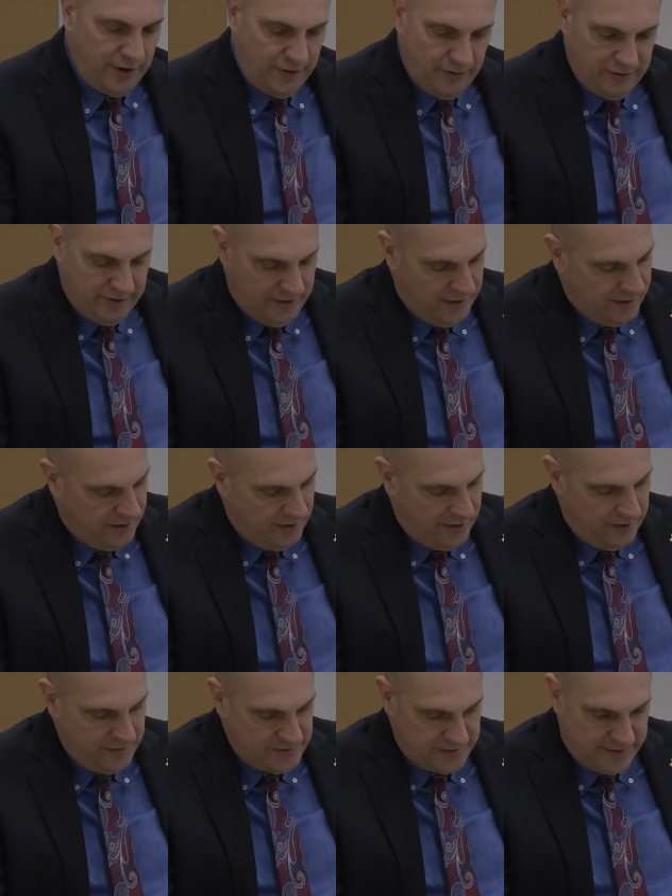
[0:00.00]
that's
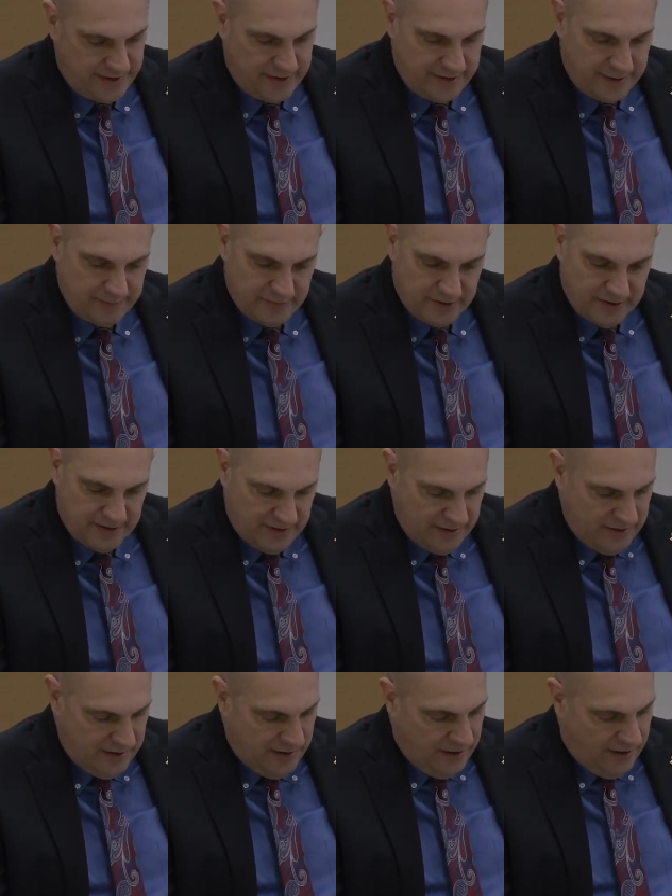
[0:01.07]
reducing county jail
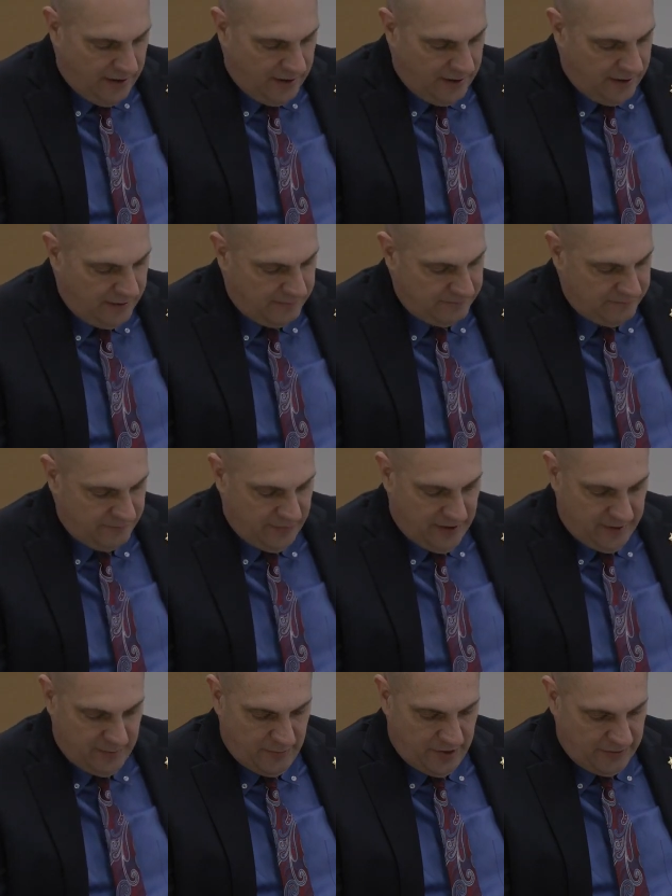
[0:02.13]
populations.
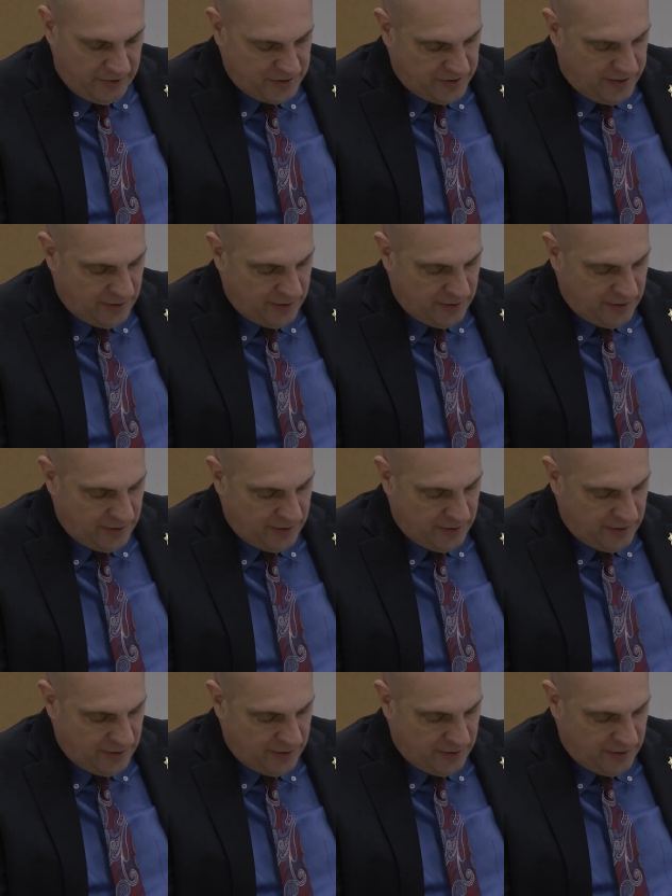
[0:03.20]
Uh, they